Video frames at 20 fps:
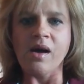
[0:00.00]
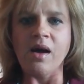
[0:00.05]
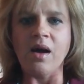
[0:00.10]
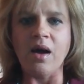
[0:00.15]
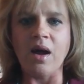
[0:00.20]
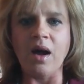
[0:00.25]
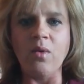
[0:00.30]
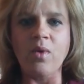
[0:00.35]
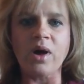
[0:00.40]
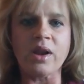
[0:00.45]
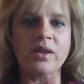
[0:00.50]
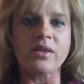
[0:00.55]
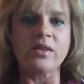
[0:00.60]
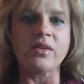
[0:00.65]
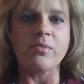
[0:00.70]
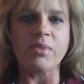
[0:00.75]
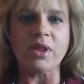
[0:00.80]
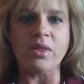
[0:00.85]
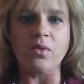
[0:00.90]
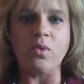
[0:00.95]
I wanted to
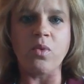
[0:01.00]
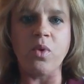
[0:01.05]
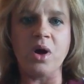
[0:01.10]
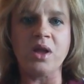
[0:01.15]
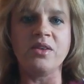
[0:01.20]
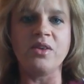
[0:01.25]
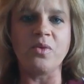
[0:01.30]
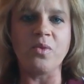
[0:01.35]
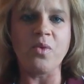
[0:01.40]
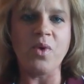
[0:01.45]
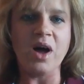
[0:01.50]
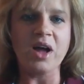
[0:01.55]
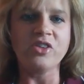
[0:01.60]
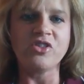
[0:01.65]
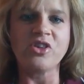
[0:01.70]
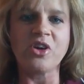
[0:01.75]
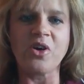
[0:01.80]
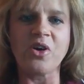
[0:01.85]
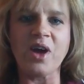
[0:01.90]
be the one to watch her.